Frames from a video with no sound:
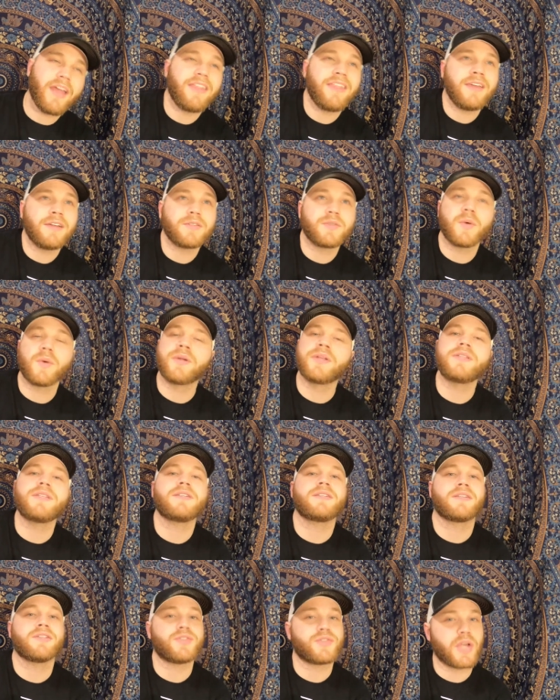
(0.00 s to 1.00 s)
I think
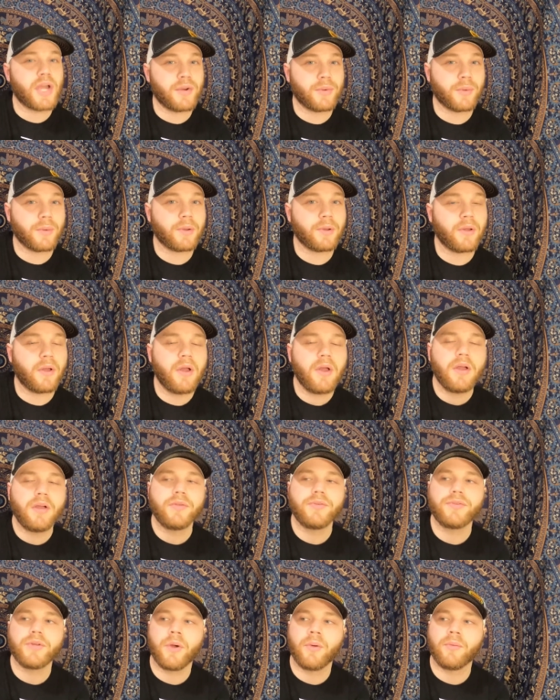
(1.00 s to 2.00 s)
tortoises in general
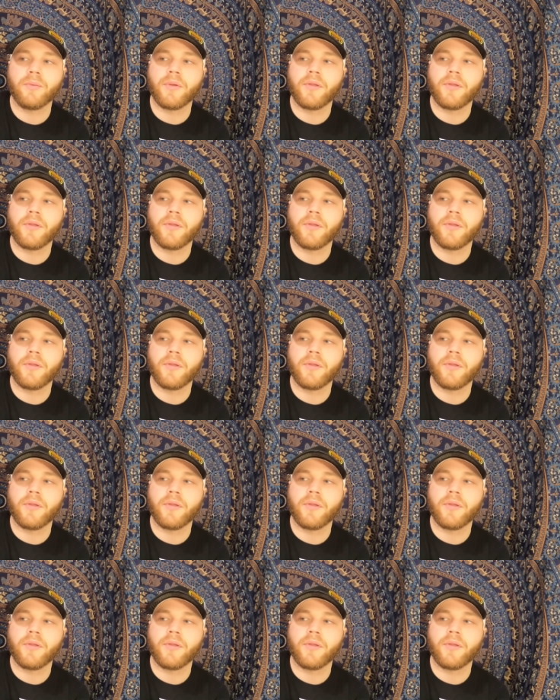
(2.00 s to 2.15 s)
don't